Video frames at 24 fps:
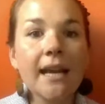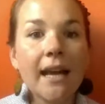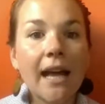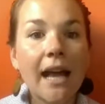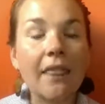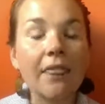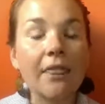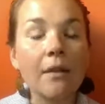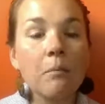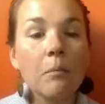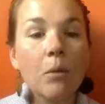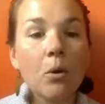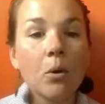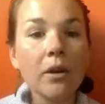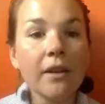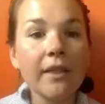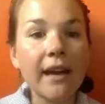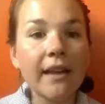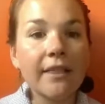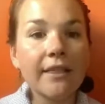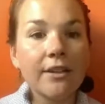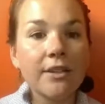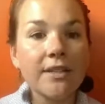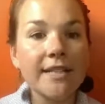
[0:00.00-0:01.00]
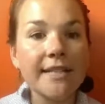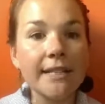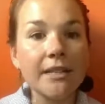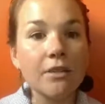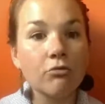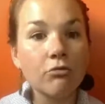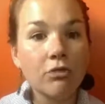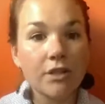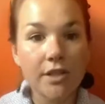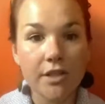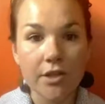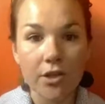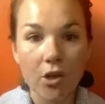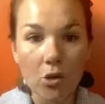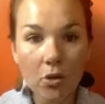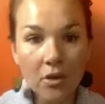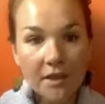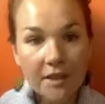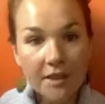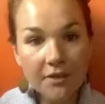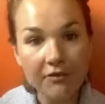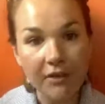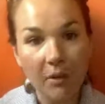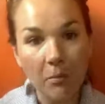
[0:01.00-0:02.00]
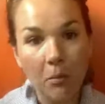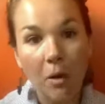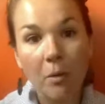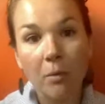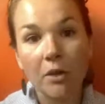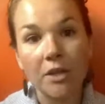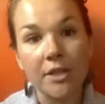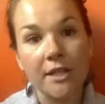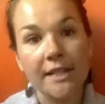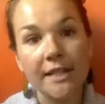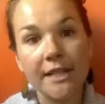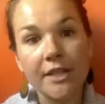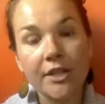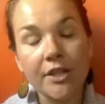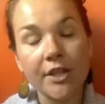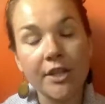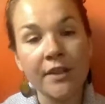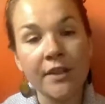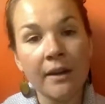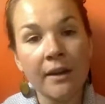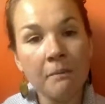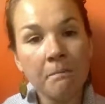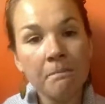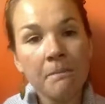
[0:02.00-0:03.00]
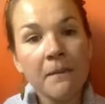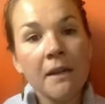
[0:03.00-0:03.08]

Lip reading: and the more that they're seeing results from what we're teaching them,